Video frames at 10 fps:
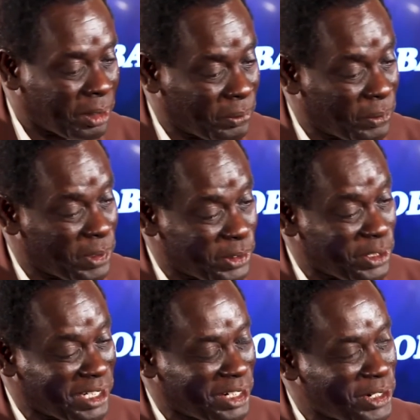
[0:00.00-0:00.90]
we were
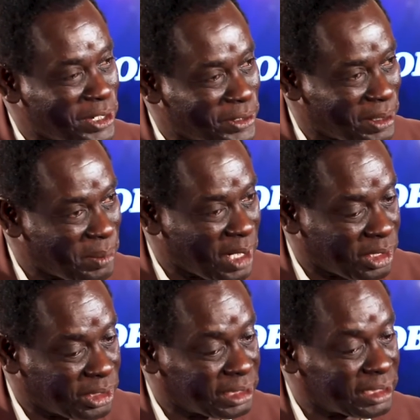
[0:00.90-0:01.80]
talking earlier
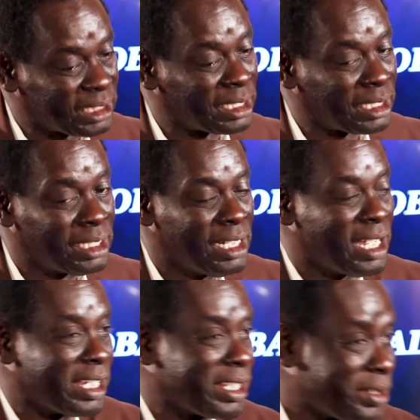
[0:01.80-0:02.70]
about
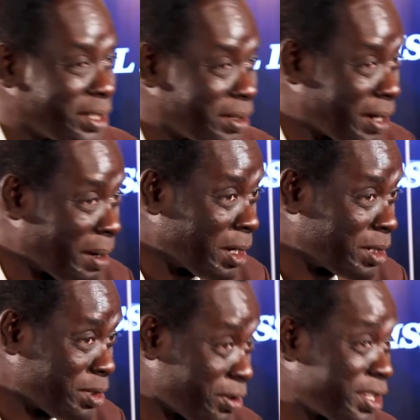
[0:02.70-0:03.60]

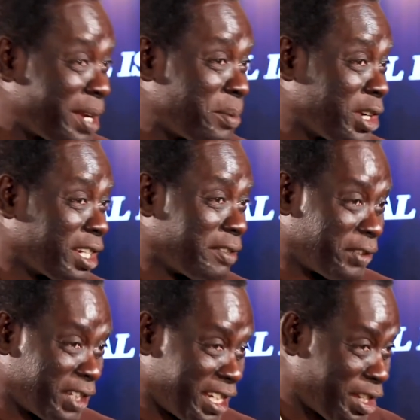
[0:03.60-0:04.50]
the Jewish American
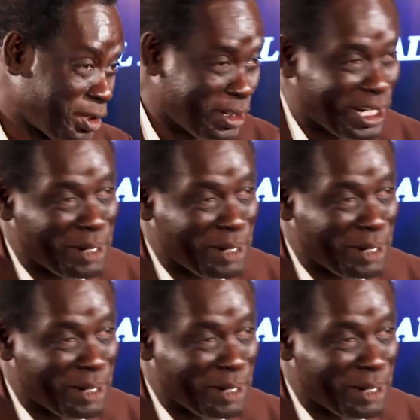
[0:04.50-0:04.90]
Foundation.